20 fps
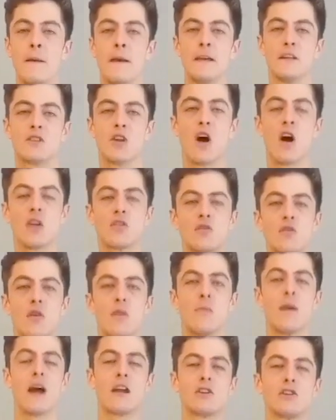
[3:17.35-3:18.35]
It's hard to
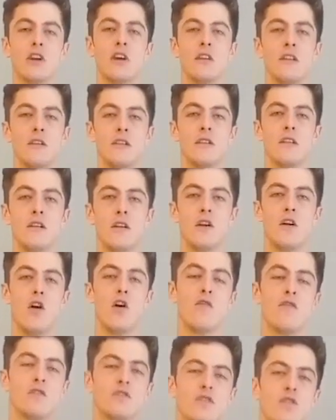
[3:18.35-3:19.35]
imagine
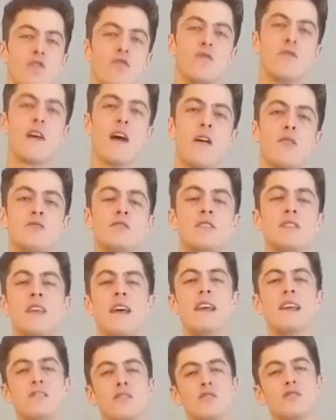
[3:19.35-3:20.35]
over two thousand
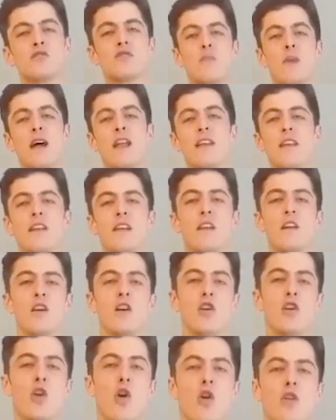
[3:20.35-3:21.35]
days I spent
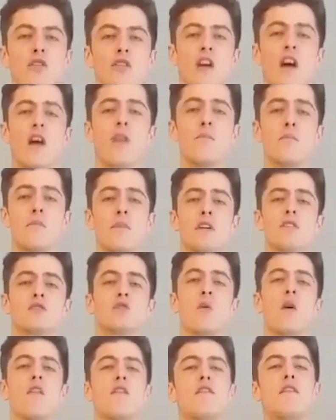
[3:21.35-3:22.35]
locked up in
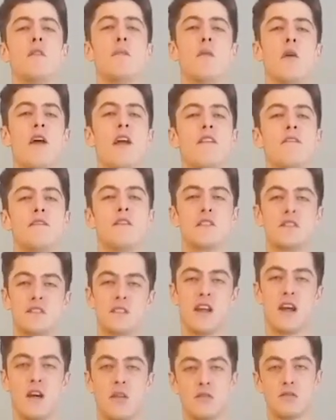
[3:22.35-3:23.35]
twelve foot by eight foot
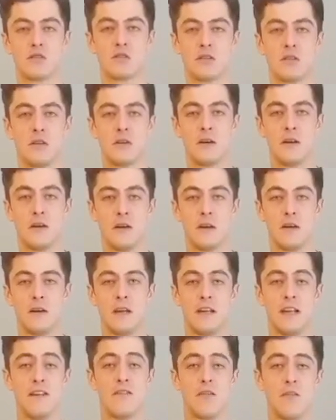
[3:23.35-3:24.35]
cells,
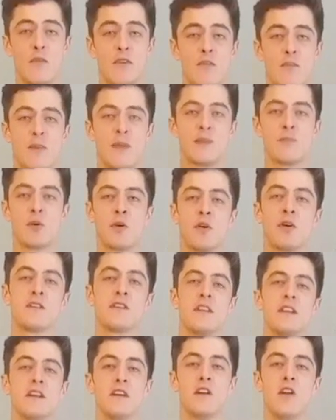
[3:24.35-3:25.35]
living with people I
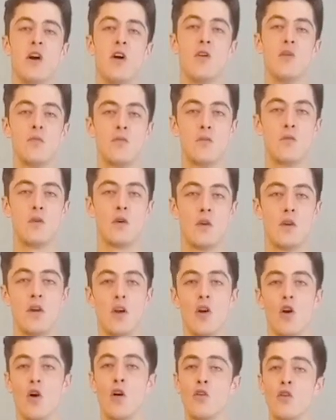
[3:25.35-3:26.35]
didn't know,
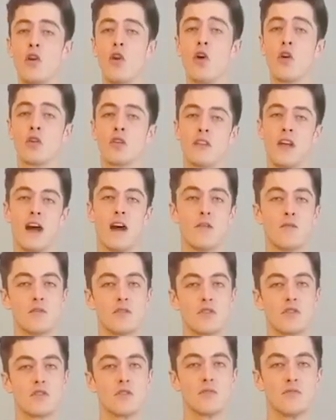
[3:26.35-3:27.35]
on
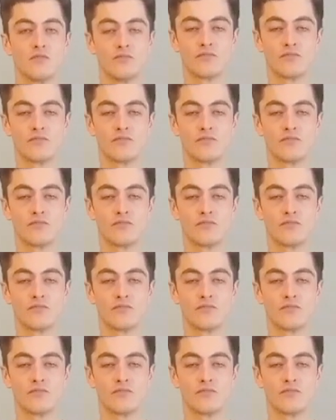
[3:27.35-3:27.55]
lockdowns.